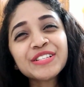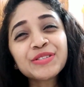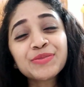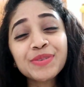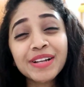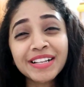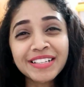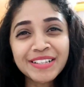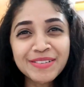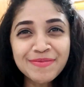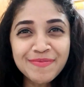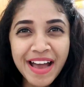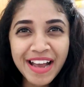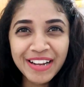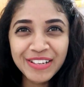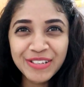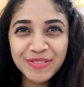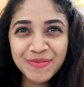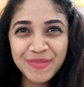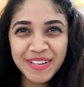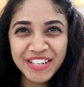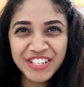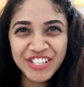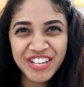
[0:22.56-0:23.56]
Welcome back
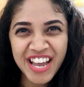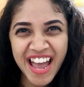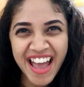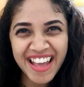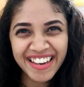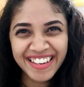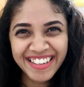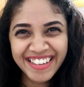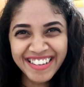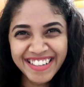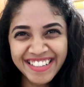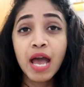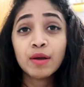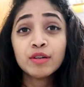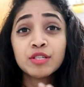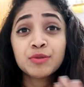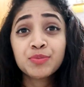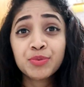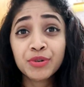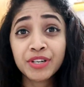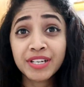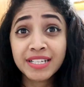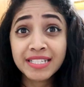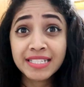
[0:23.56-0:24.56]
to my channel. I
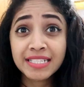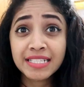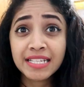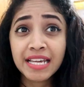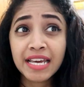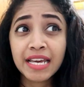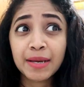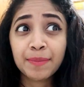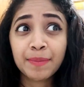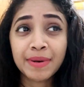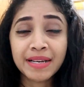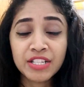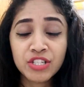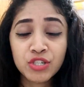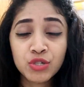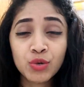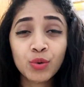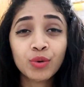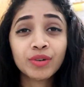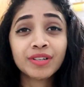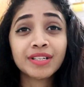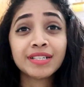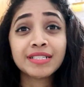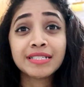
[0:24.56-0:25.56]
was pretty sick. My
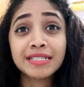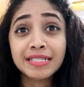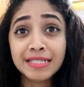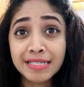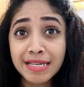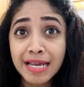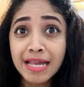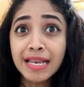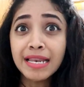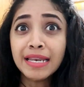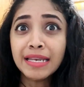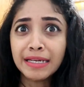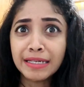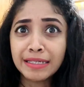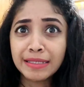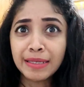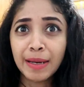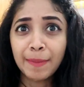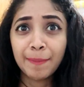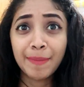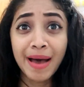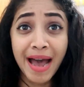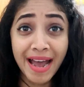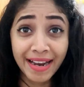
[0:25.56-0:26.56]
stone is still
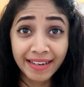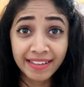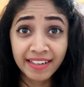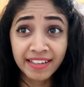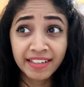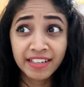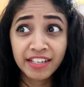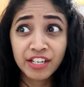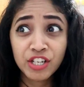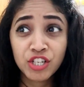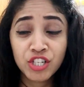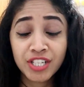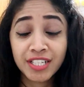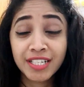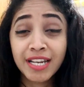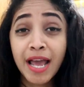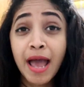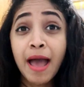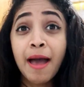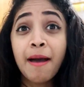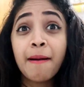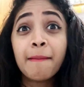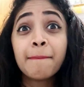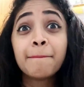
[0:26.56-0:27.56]
in a bad
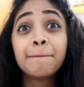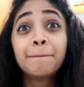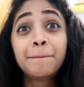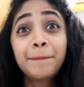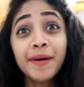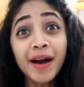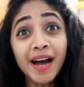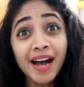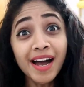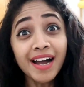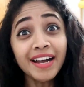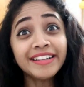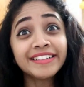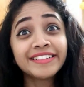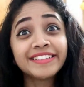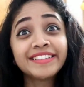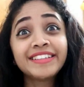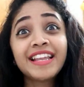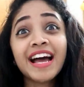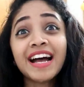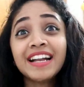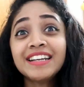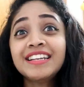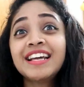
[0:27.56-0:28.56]
condition,
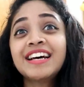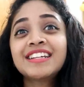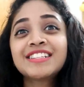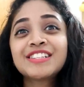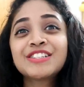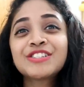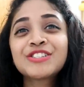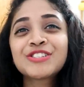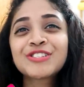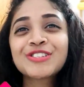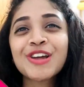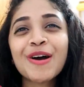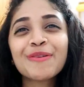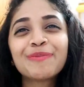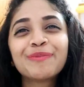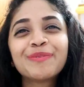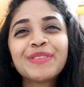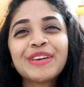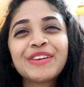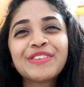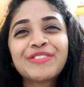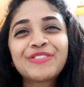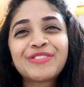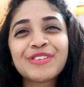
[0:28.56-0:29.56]
but that doesn't stop
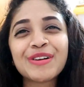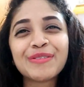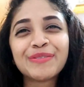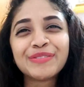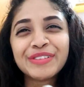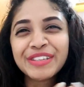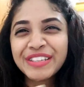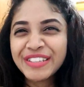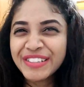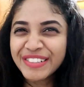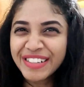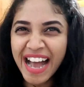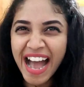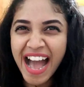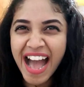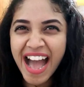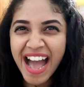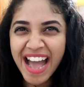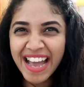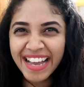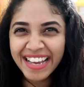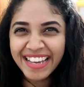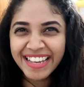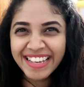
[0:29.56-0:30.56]
me from you
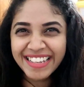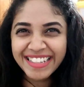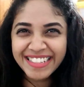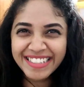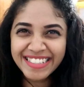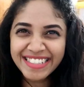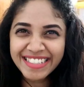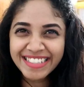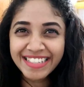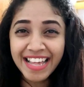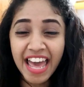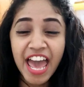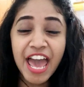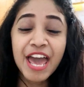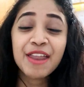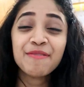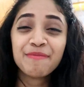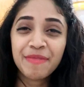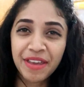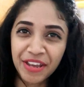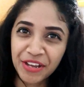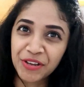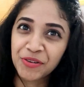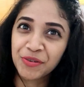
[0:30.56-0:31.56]
guys
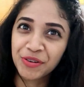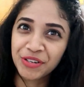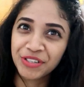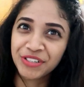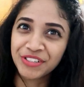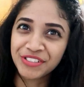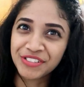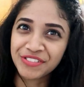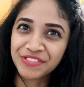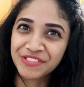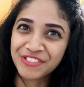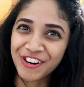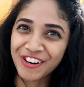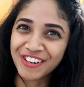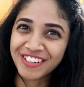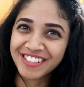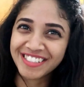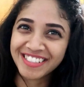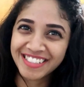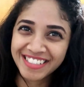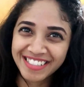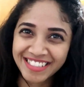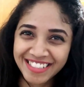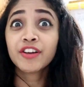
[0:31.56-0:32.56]
and making videos, of
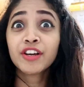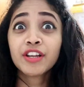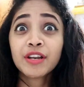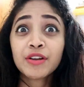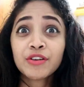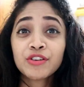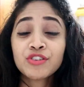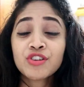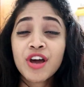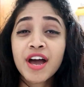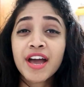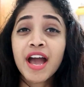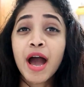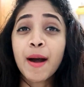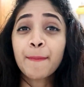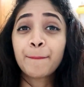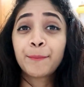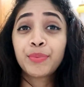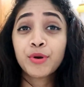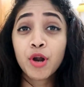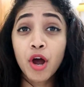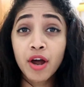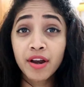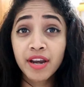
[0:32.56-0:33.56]
course. We're gonna try
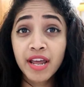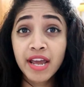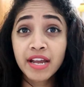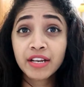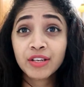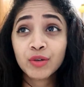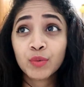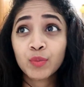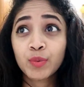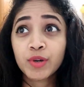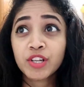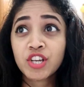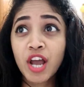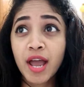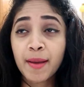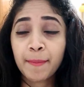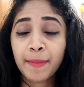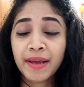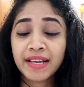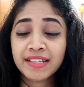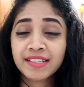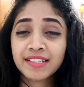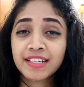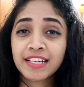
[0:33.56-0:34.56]
a product which
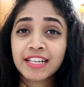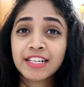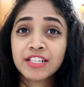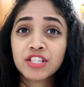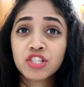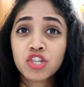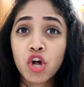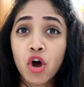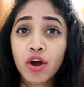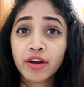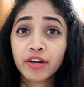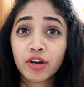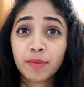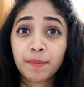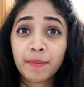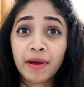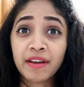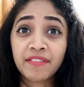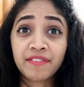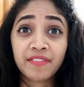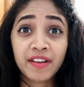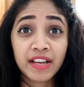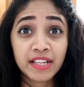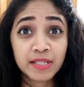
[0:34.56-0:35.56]
I basically saw it on
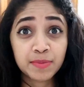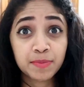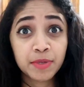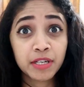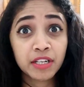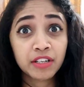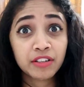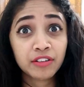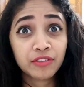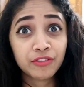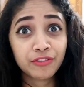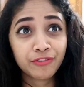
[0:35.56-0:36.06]
my Facebook